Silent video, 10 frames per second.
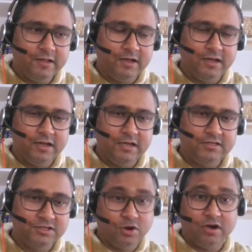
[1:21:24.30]

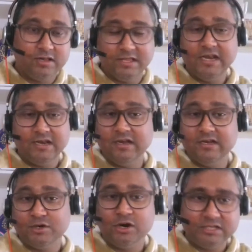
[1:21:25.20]
It's
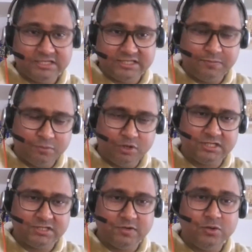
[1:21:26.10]
not just the
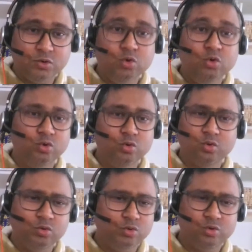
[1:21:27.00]
process, but who
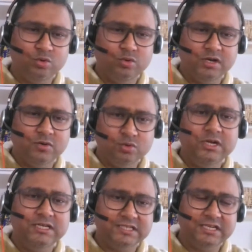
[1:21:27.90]

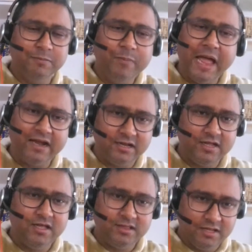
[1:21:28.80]
does it impact?
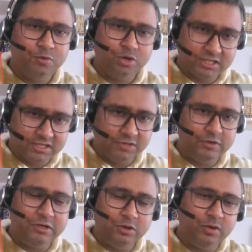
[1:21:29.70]
The project that you
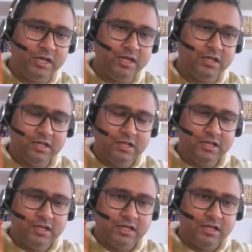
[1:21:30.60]
are doing,
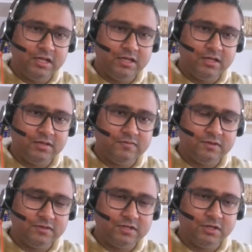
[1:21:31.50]

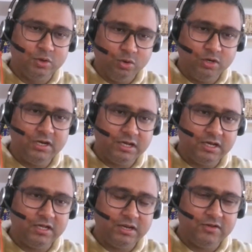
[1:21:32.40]
the goal,
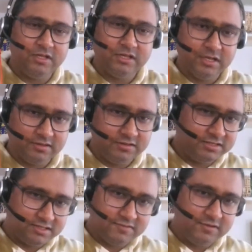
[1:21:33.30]
and
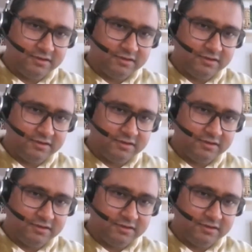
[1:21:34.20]
this